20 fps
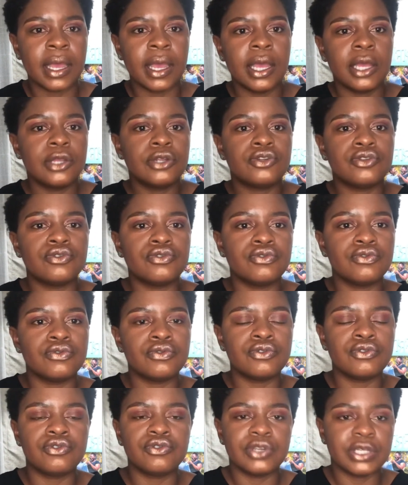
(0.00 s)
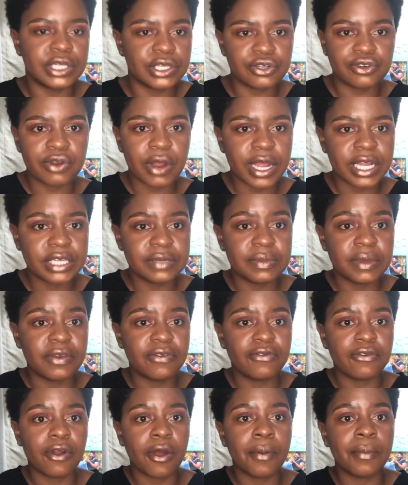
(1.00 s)
to distract me
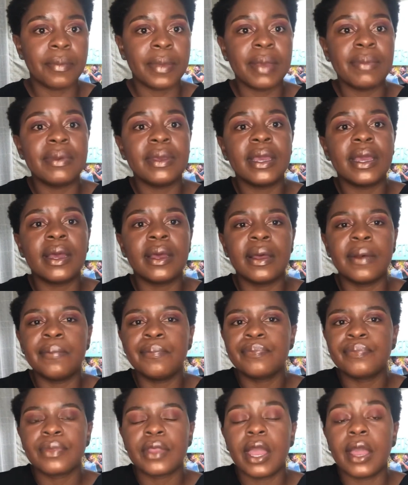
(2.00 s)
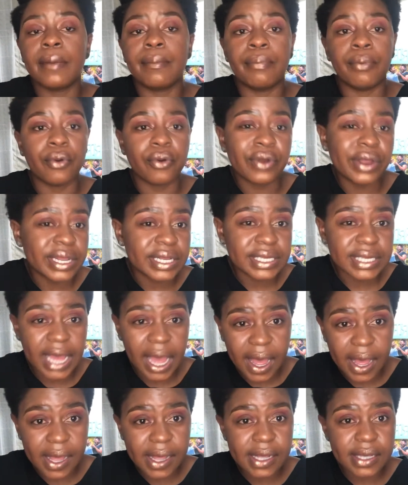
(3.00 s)
from maybe a boring
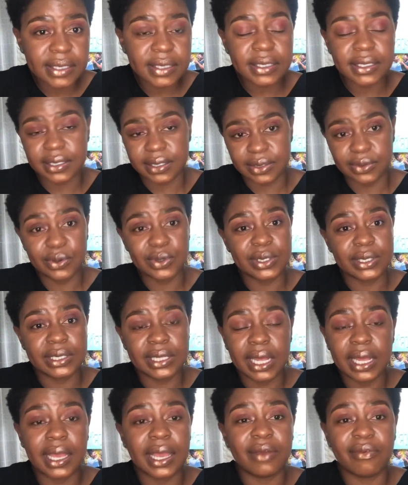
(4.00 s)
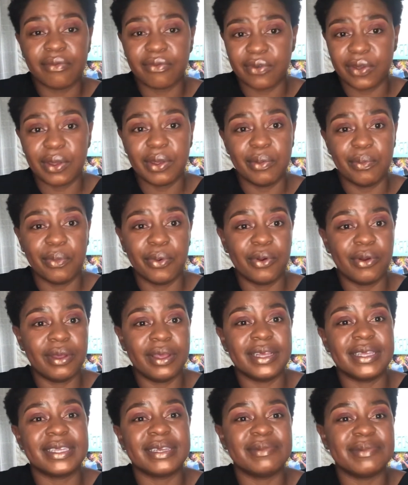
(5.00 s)
task, because it can get very boring
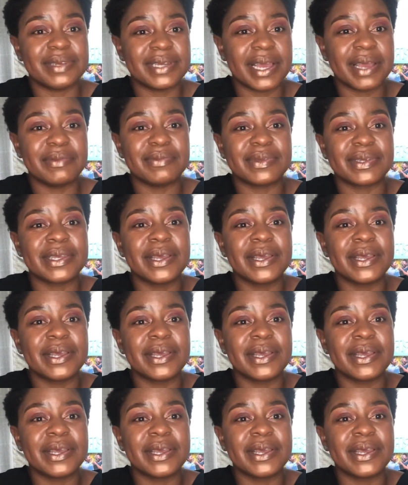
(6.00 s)
sometimes.